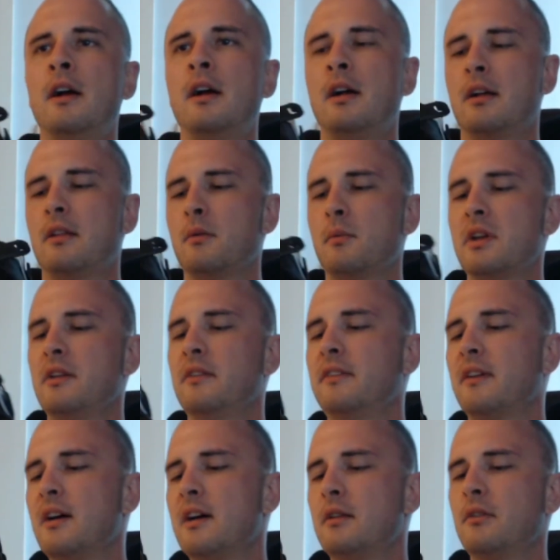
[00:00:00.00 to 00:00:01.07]
And then when you're
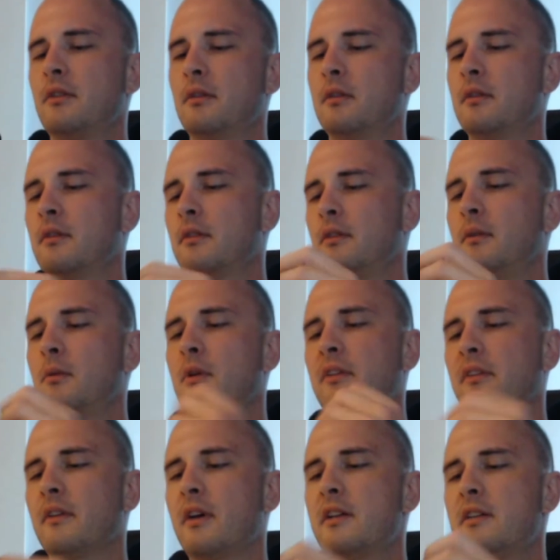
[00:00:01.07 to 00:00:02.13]
done, you want to
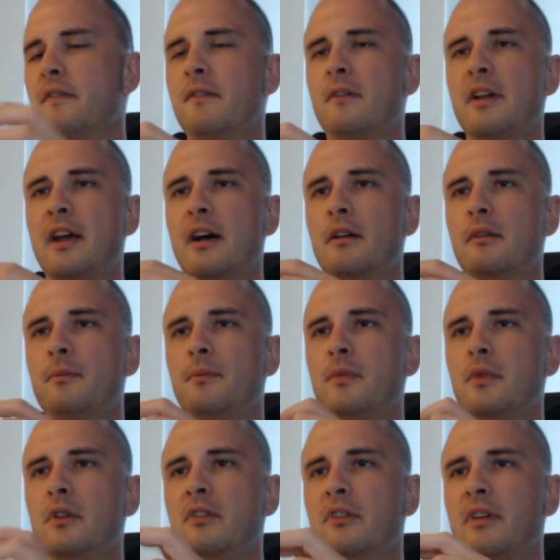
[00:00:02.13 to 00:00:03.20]
slide your foot out,
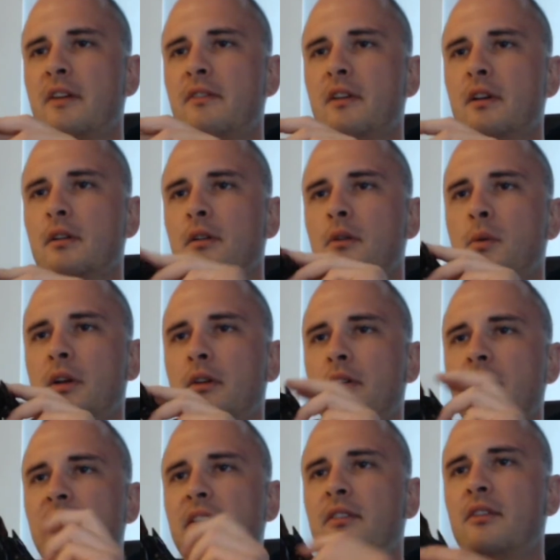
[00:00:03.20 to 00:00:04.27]
you just have the quick
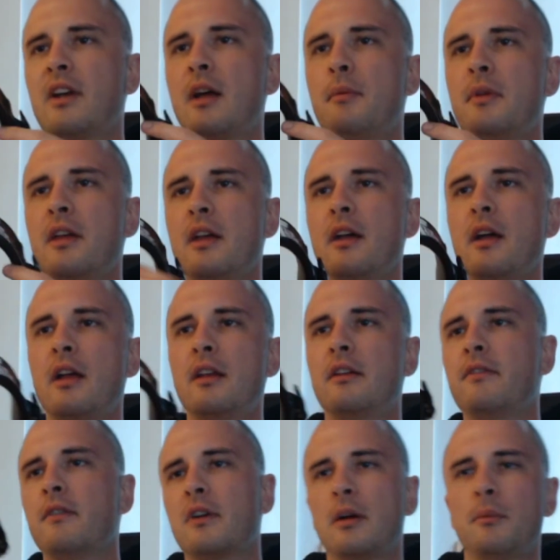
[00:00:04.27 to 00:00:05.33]
release strap here and your
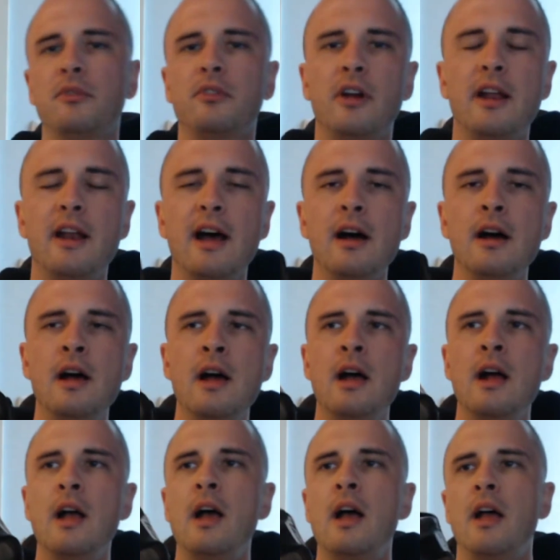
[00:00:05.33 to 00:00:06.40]
foot comes straight out.
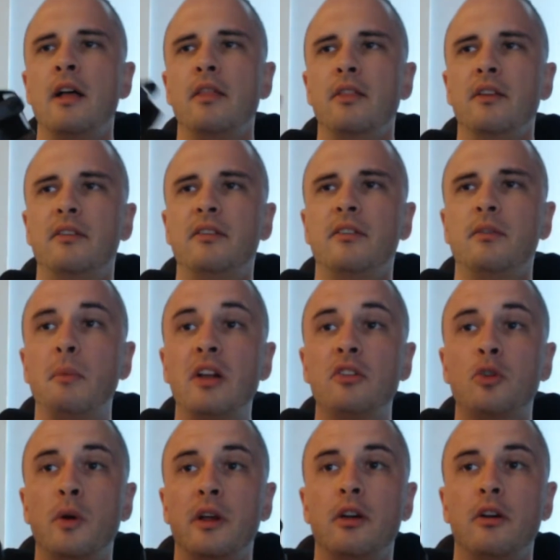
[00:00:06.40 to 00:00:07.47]
This is much
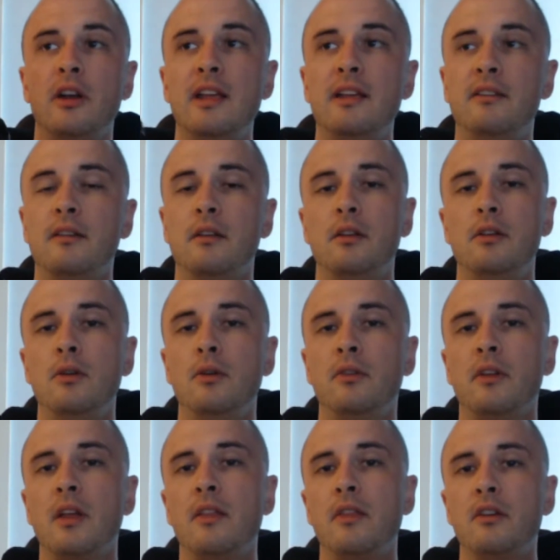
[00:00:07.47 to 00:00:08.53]
quicker and easier to use
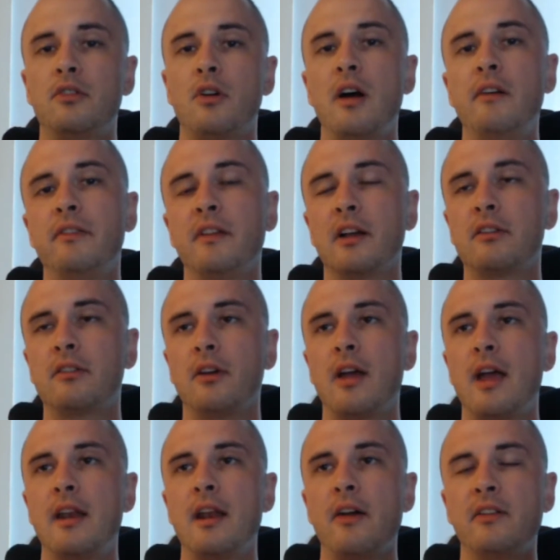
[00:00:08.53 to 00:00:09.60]
than the Triflexer
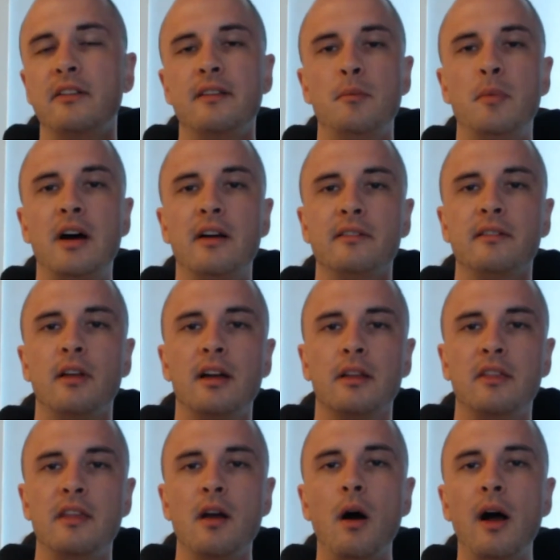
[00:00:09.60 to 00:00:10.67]
and other Tib Bars like
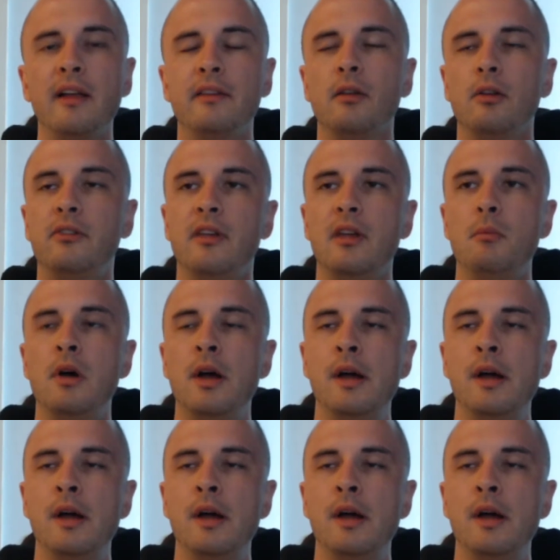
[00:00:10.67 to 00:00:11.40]
the ISO Tib.